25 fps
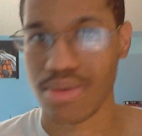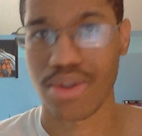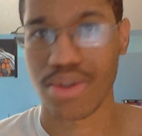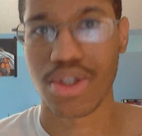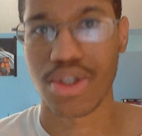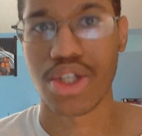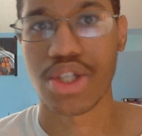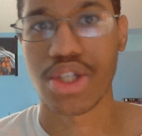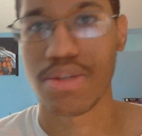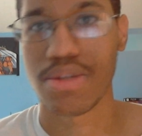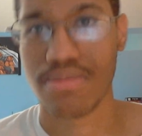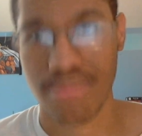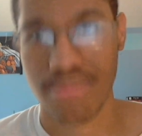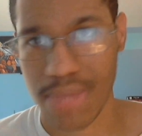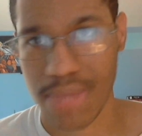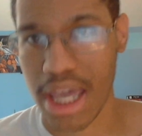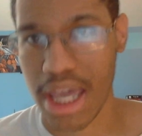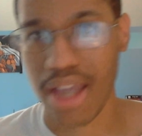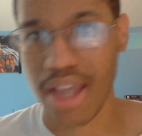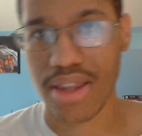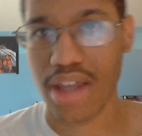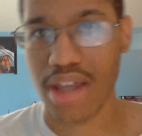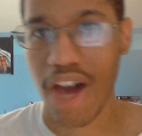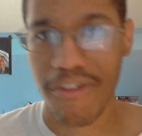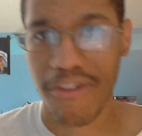just
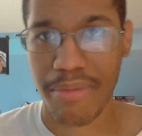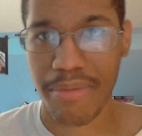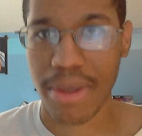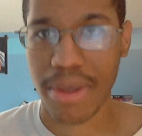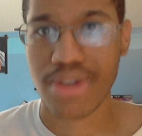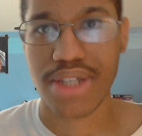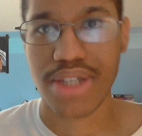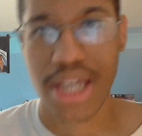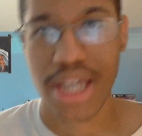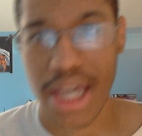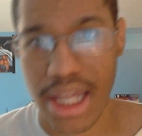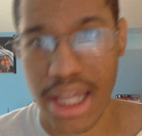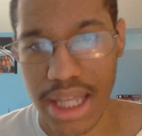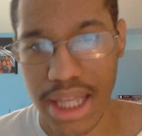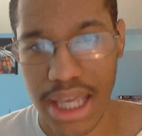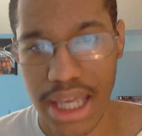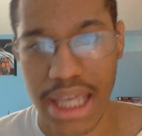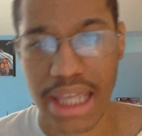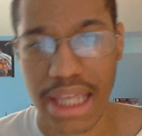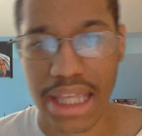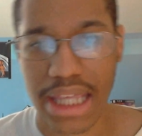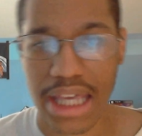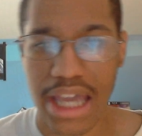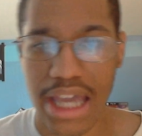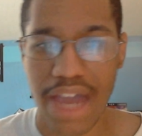take Don Flamingo's head
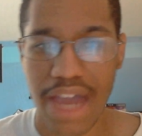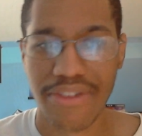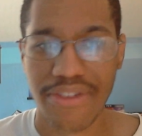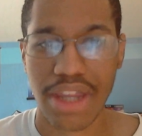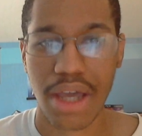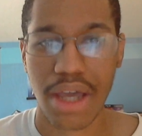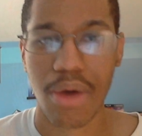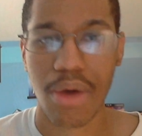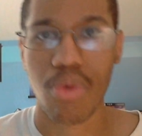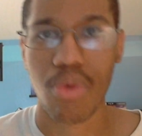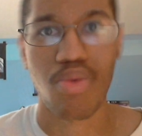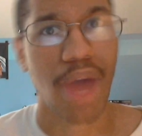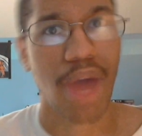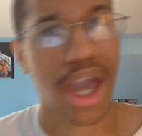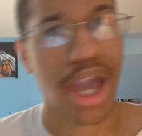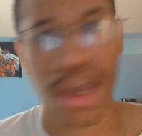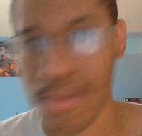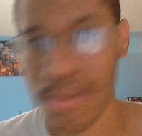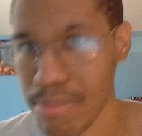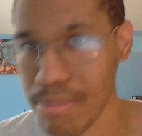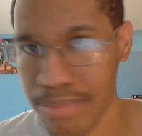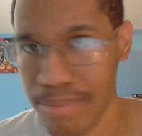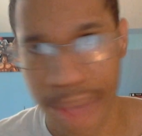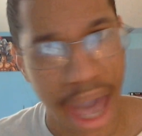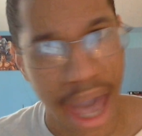and get everything right
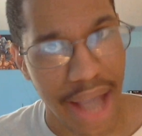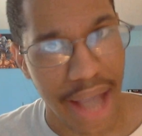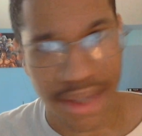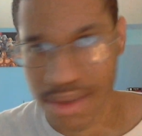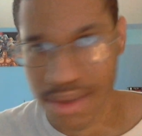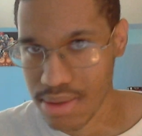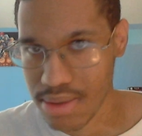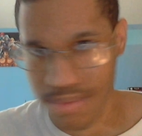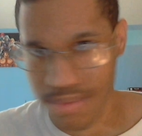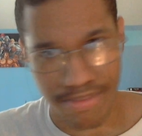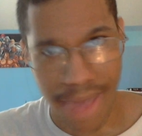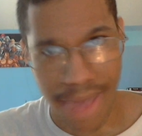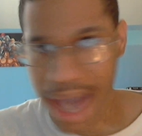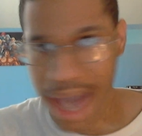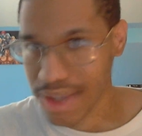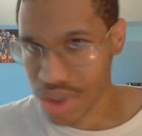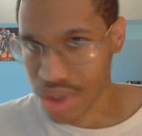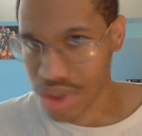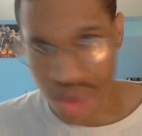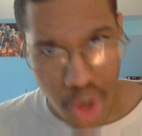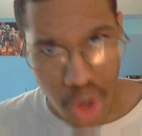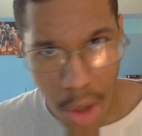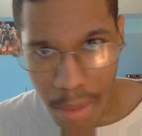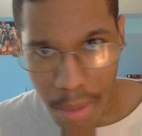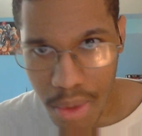back
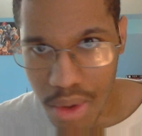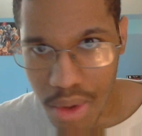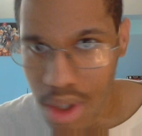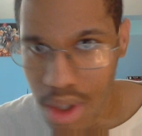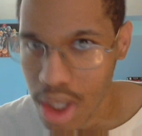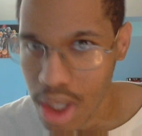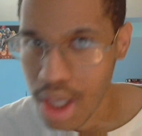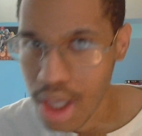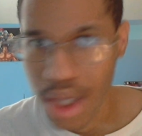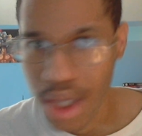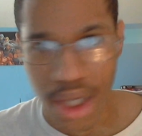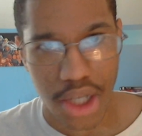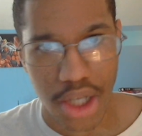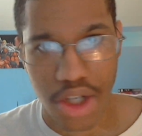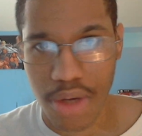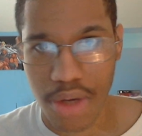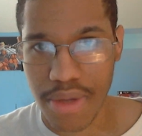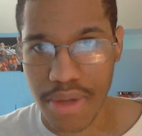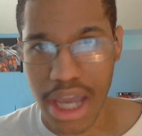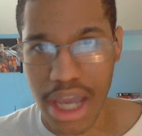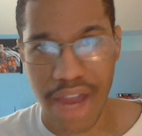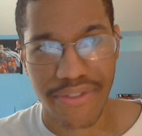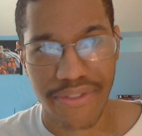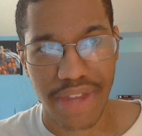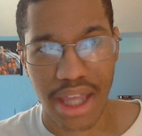to normal. You
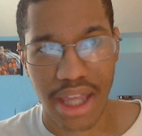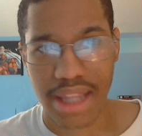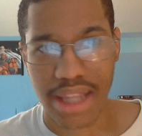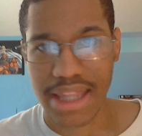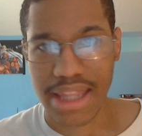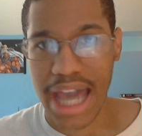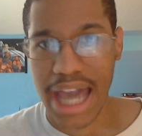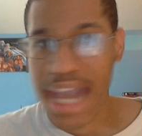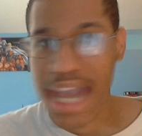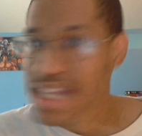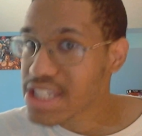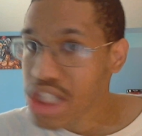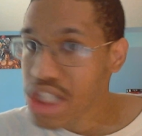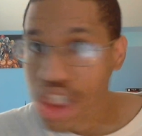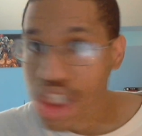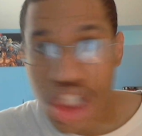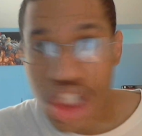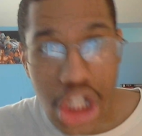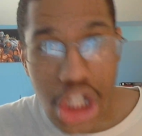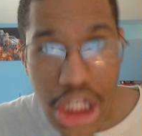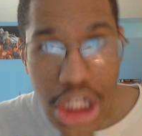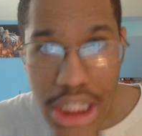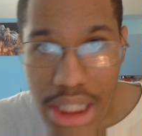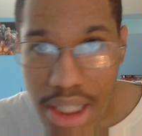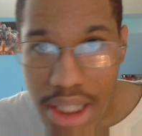know, everything nice and
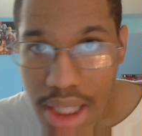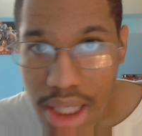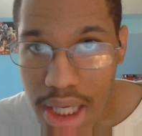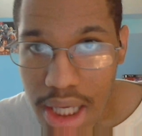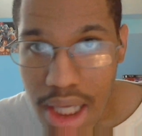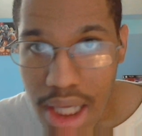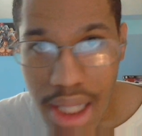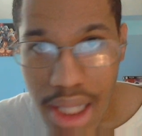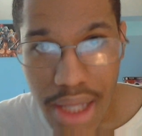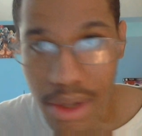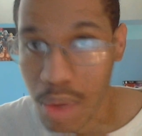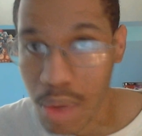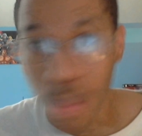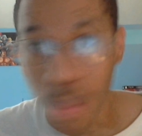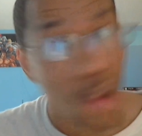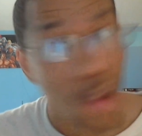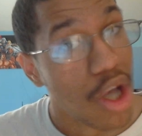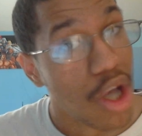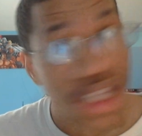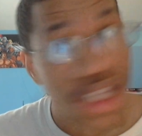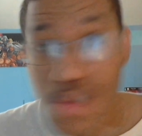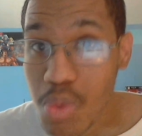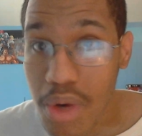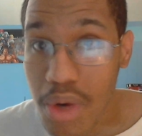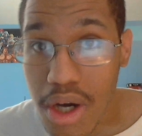goody. It
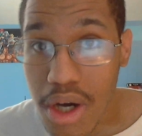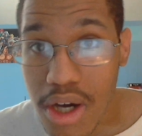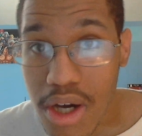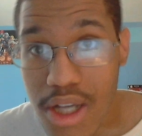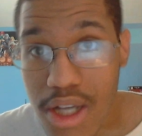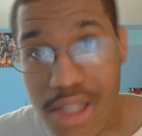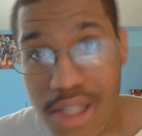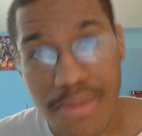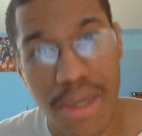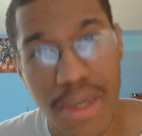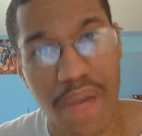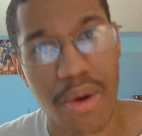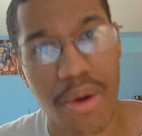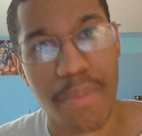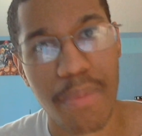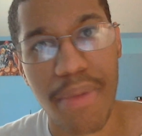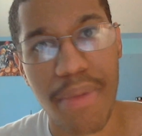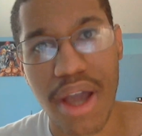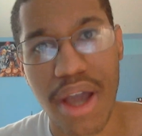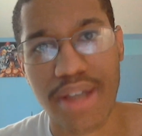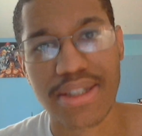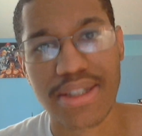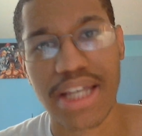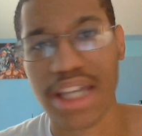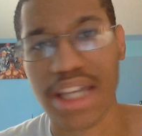once was. And
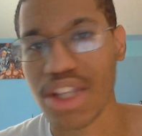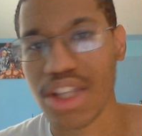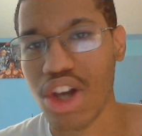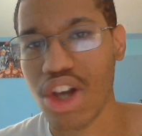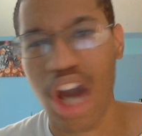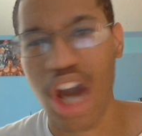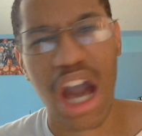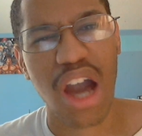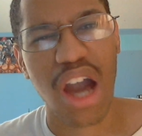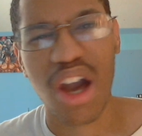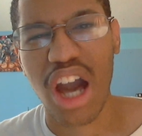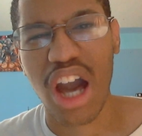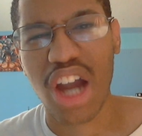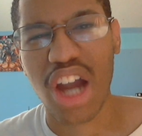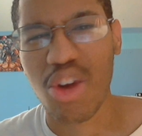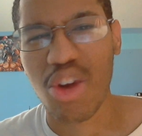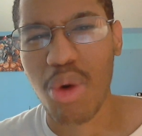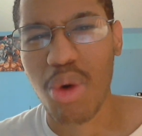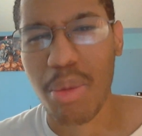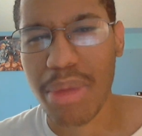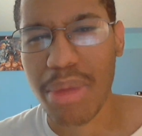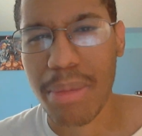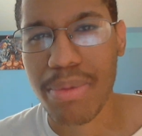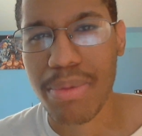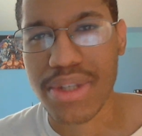Rebecca's like, yo, I don't
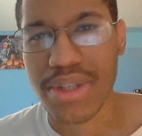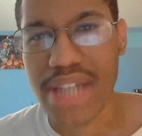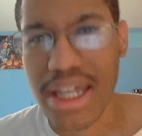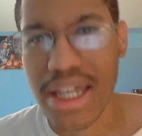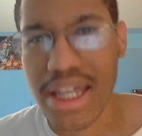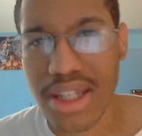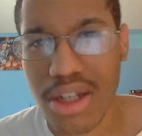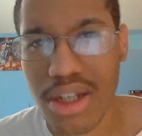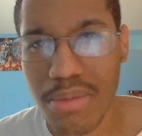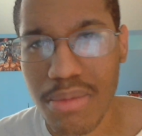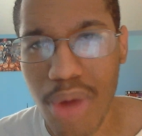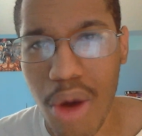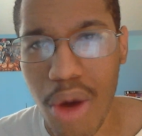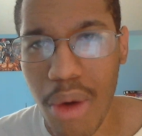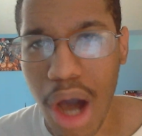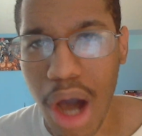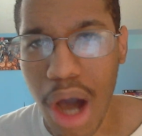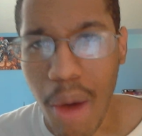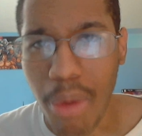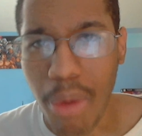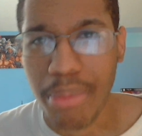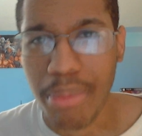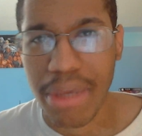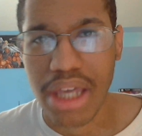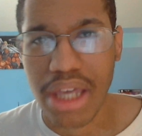want to be protecting them all.
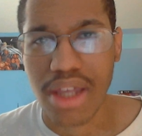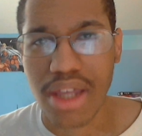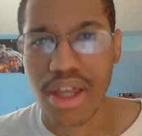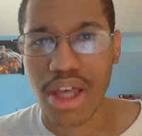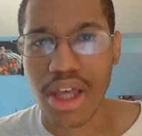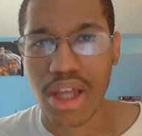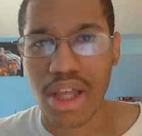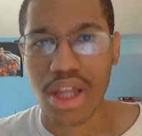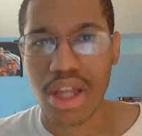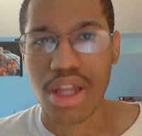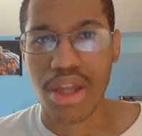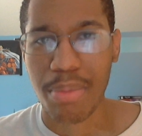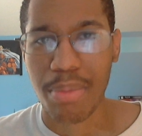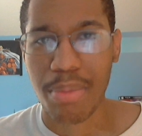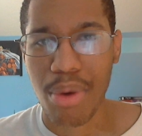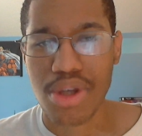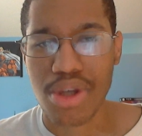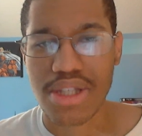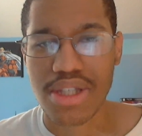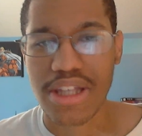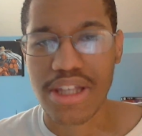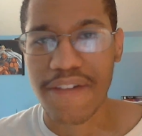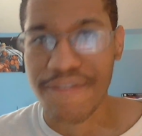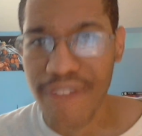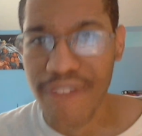I want to be the
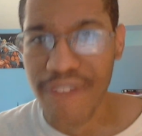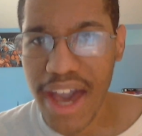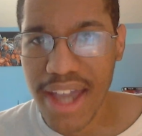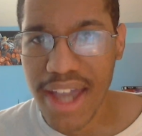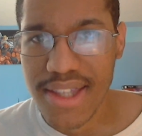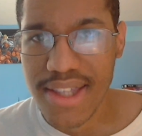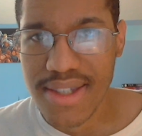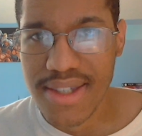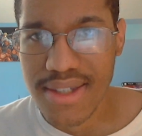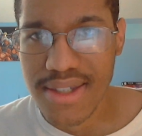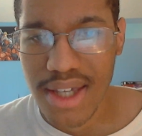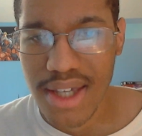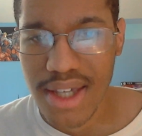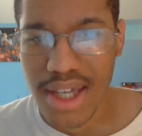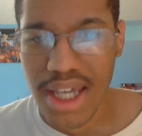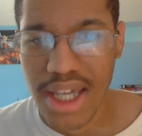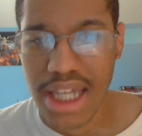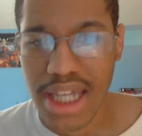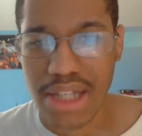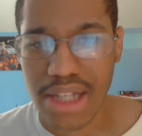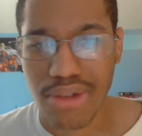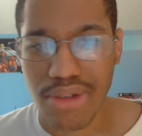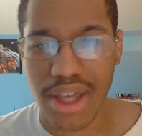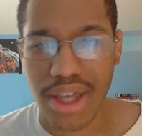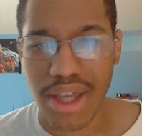person that fights,
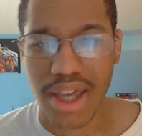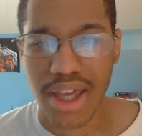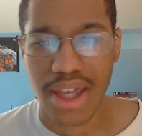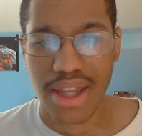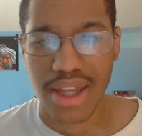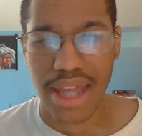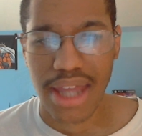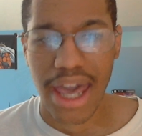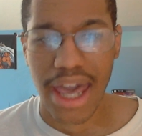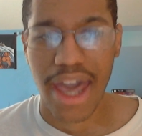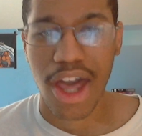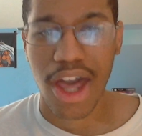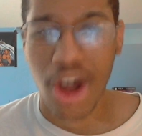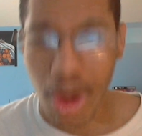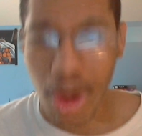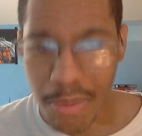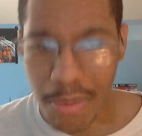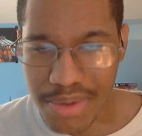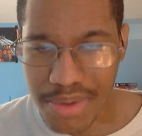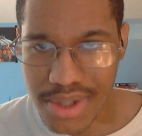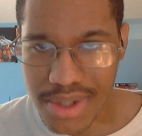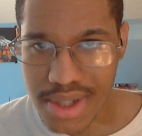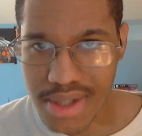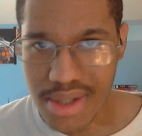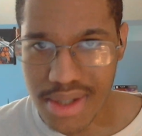you know, that
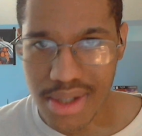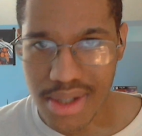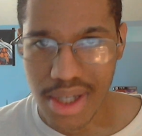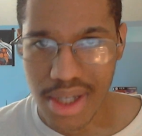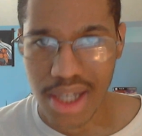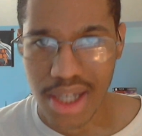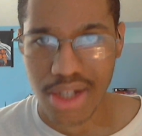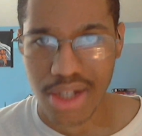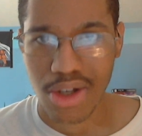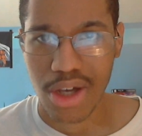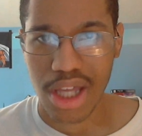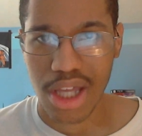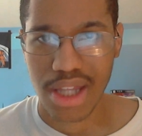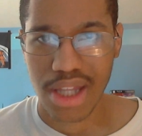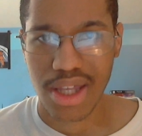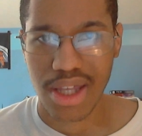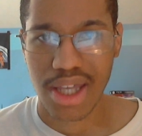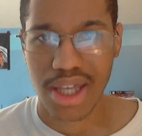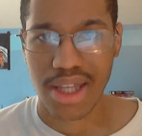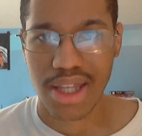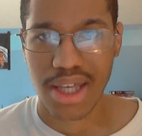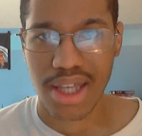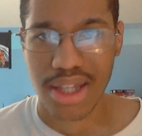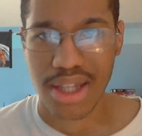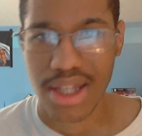helps, you know,
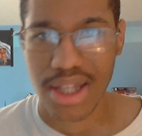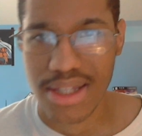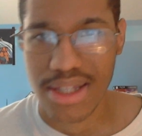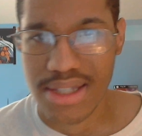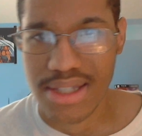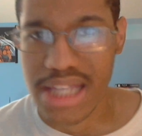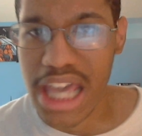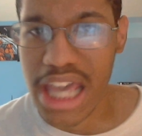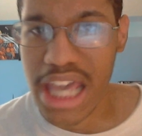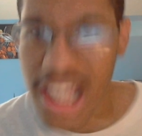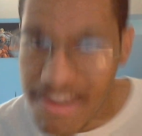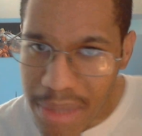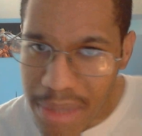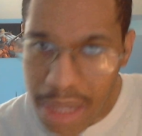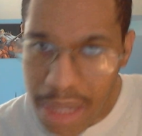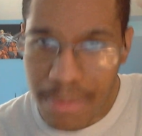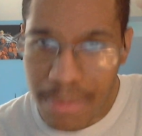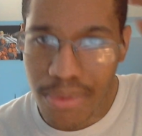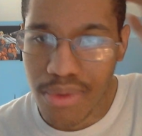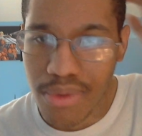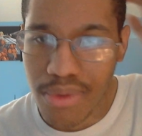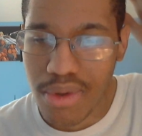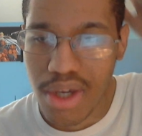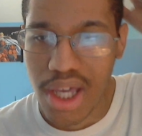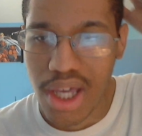and save
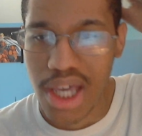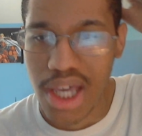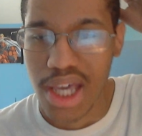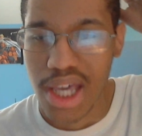people.